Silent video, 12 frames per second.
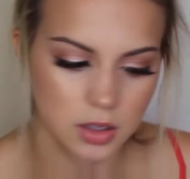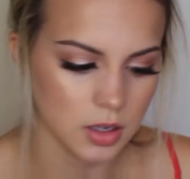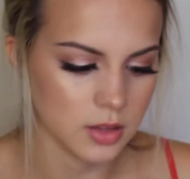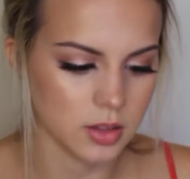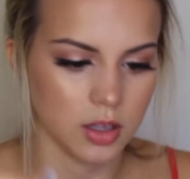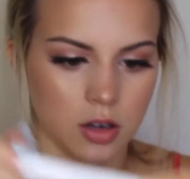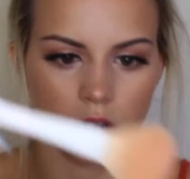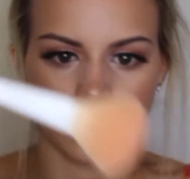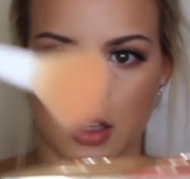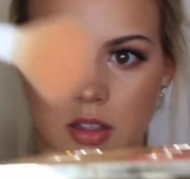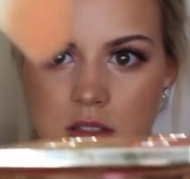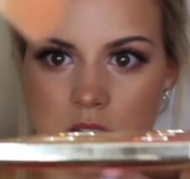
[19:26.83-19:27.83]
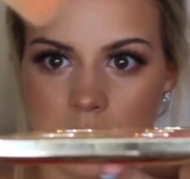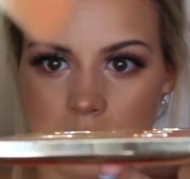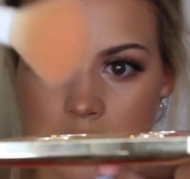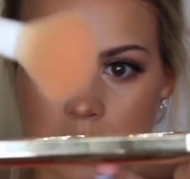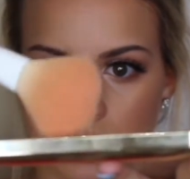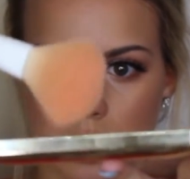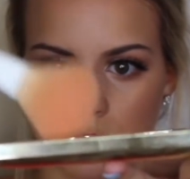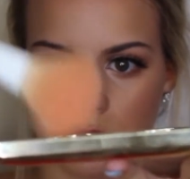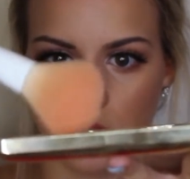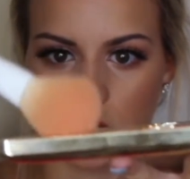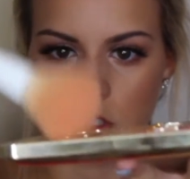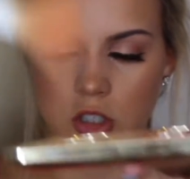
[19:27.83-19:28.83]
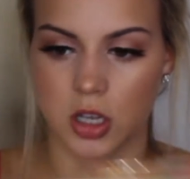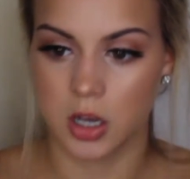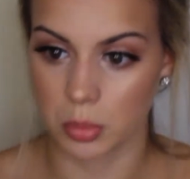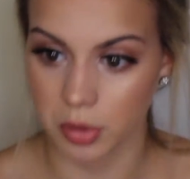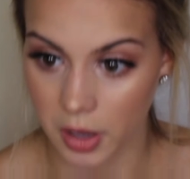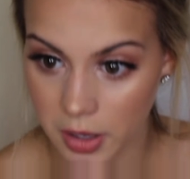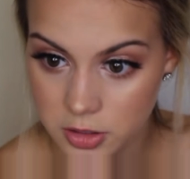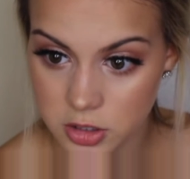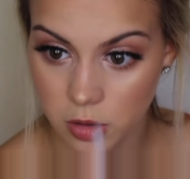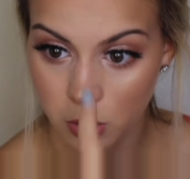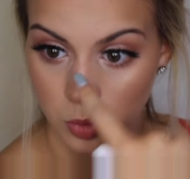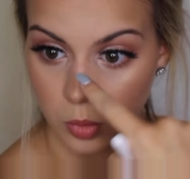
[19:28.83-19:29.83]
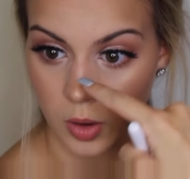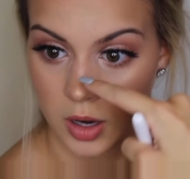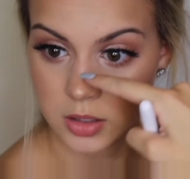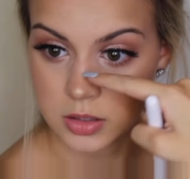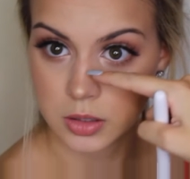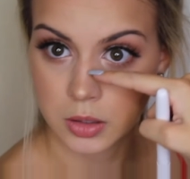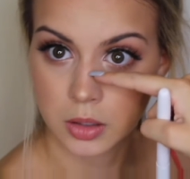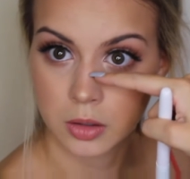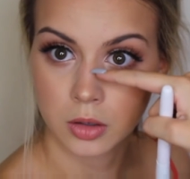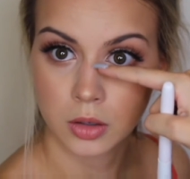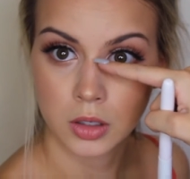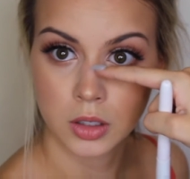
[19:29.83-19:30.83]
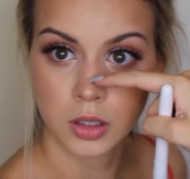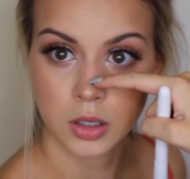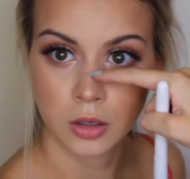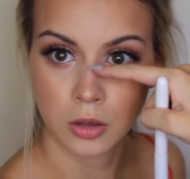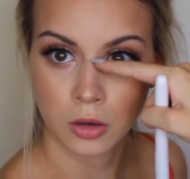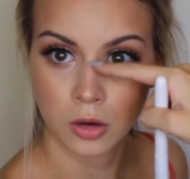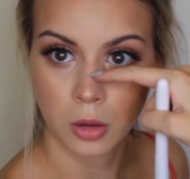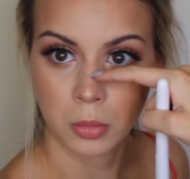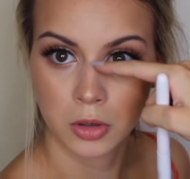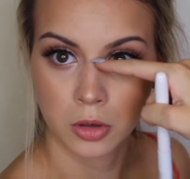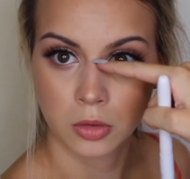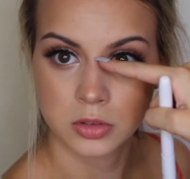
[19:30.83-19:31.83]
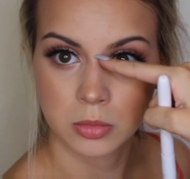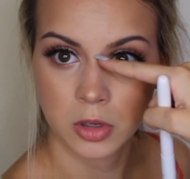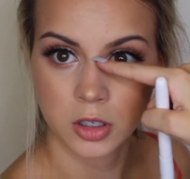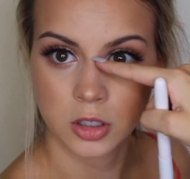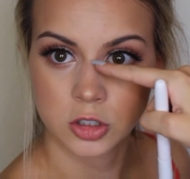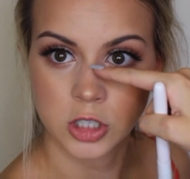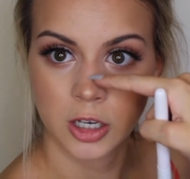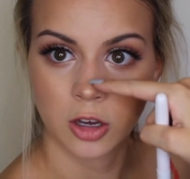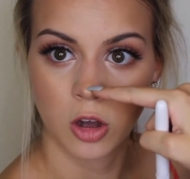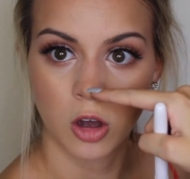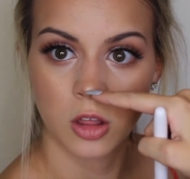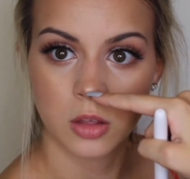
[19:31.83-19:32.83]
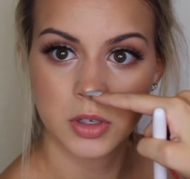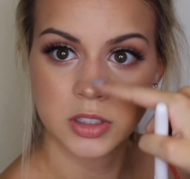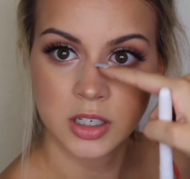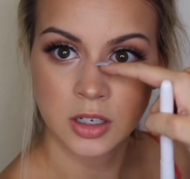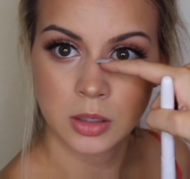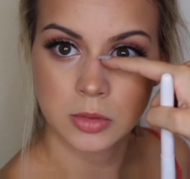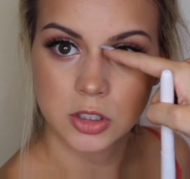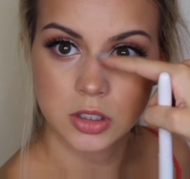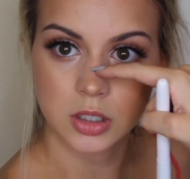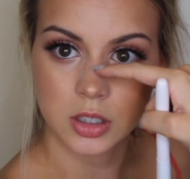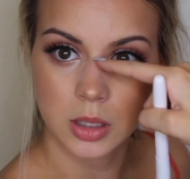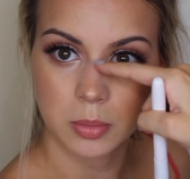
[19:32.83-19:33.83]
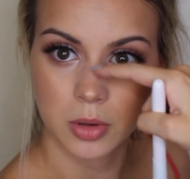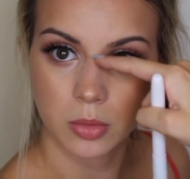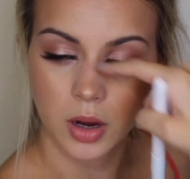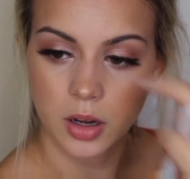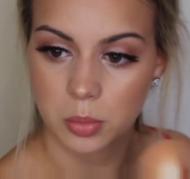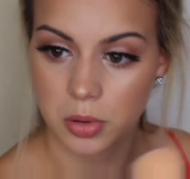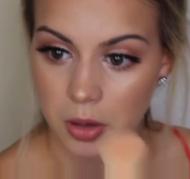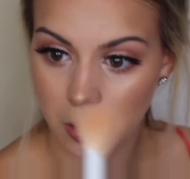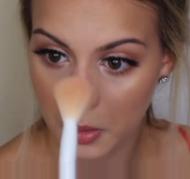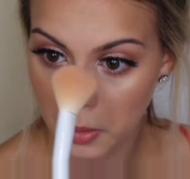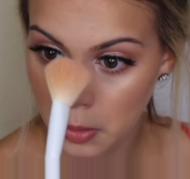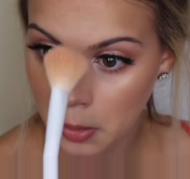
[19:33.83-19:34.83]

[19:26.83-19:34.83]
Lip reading: And then on that same tip of the brush and apply it right here on my nose. I'm not going to drag it all the way down, I'm just going to keep it right up here.